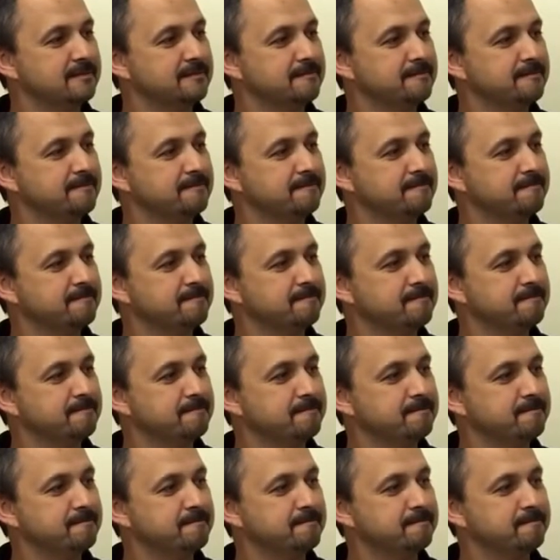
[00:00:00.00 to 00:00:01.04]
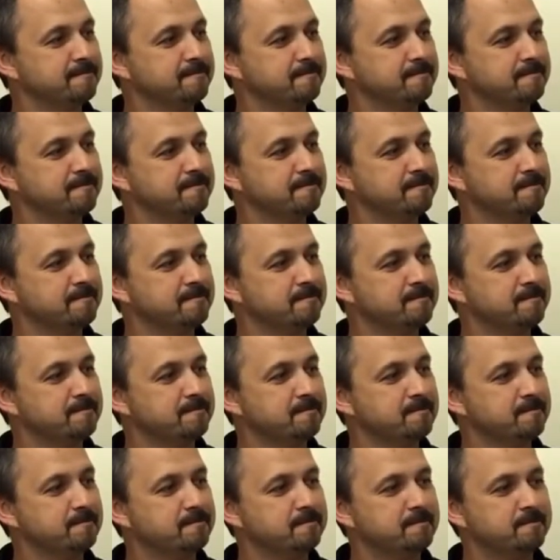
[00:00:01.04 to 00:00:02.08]

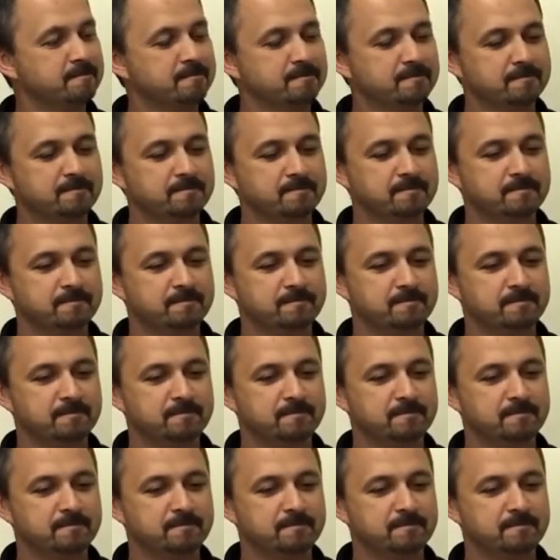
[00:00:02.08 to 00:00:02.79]
This person isn't speaking.